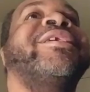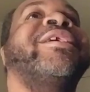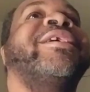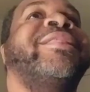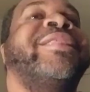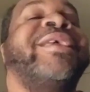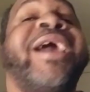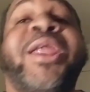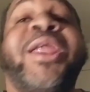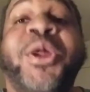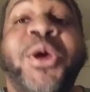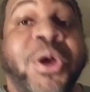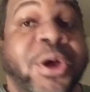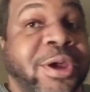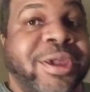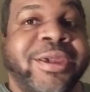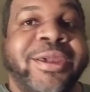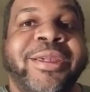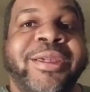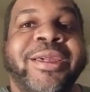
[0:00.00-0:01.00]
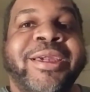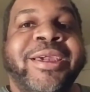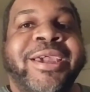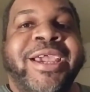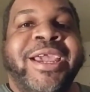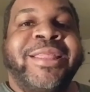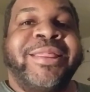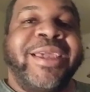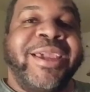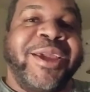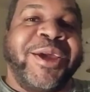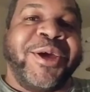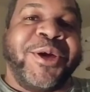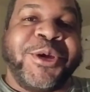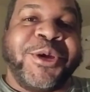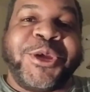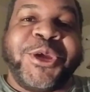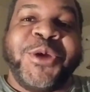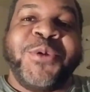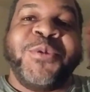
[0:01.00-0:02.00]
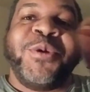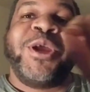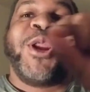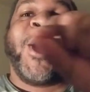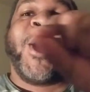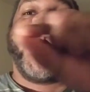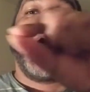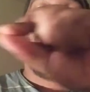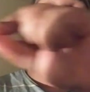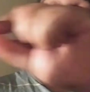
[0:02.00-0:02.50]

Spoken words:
They got a hook, and they hook you in all